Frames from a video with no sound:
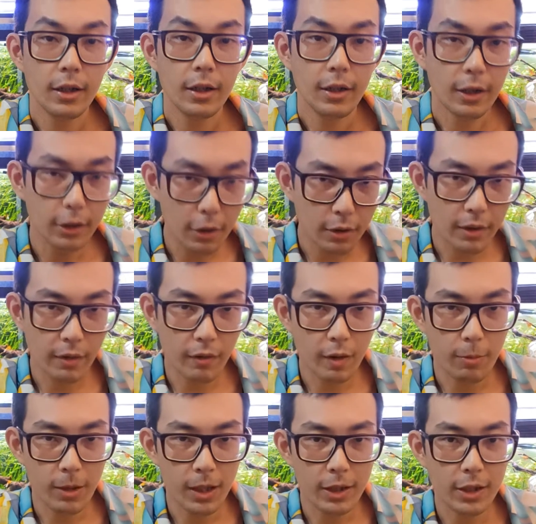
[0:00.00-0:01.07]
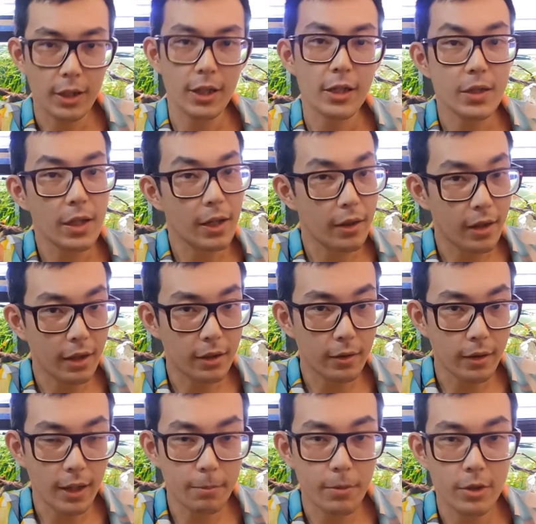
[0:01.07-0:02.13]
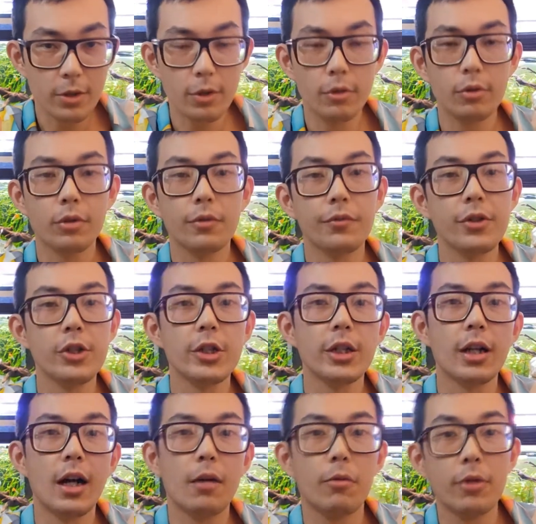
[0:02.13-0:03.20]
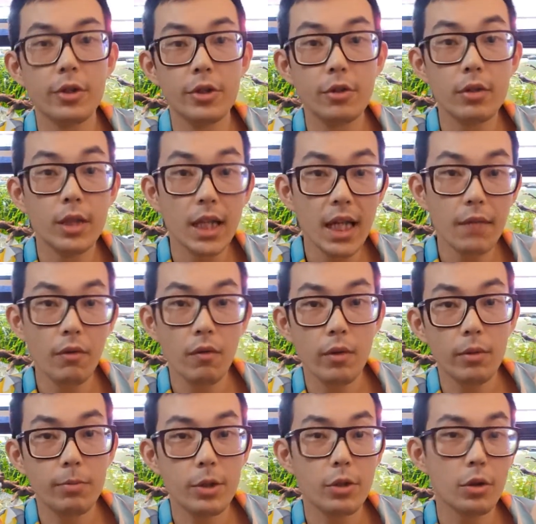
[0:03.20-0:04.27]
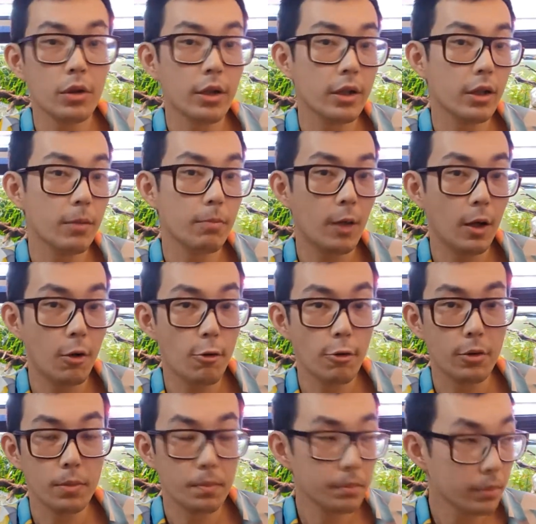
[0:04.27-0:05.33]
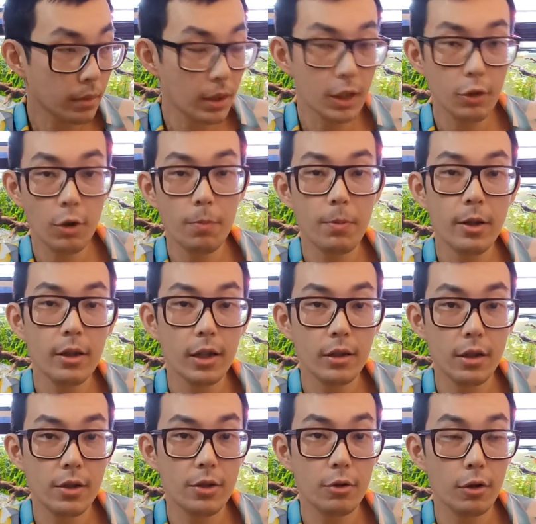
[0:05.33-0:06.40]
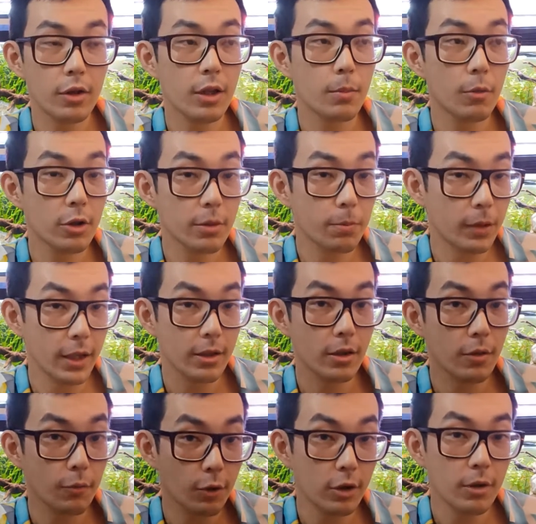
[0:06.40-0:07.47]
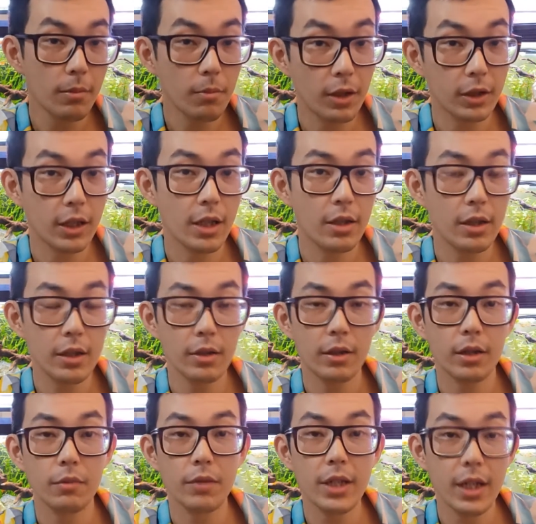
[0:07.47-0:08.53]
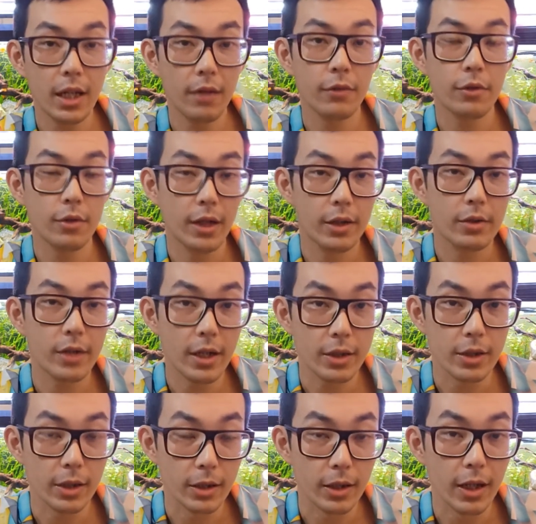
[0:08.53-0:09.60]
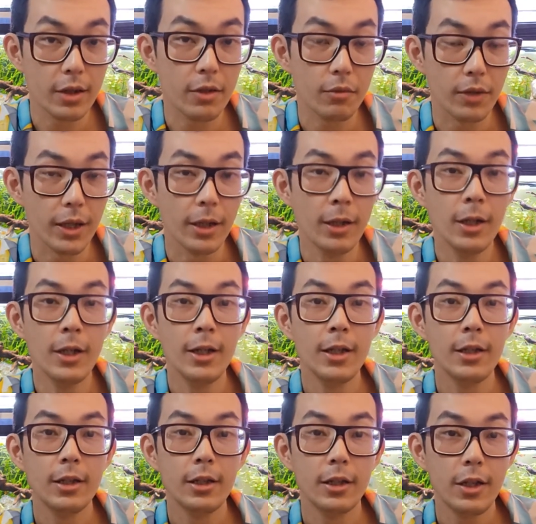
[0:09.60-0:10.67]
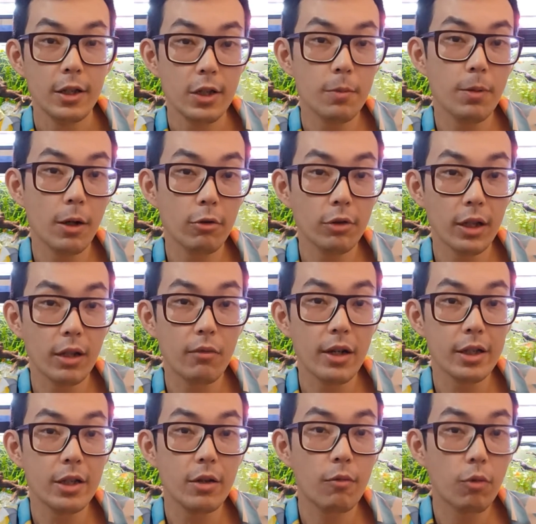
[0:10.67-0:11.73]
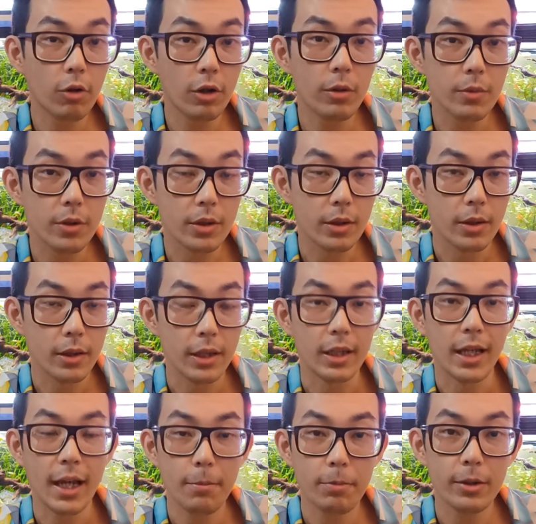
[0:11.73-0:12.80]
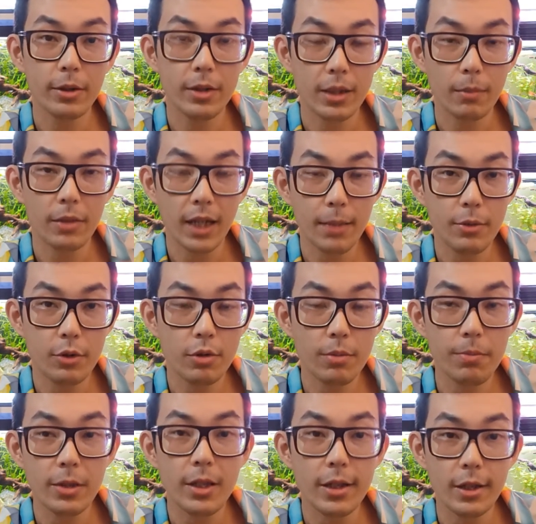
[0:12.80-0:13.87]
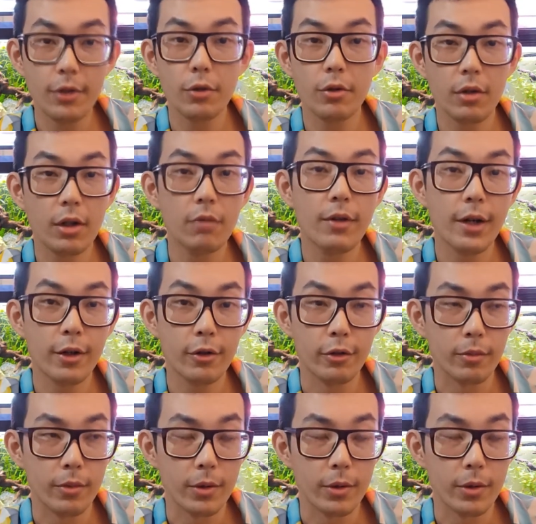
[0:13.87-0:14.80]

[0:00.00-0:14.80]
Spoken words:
Hello everybody, it's another episode of Fishy Hours. Today we will be talking about the topic that is not the most pleasant one, but I think that we have to address it anyway. It's about aquatic worms that happen sometimes to be in your aquariums.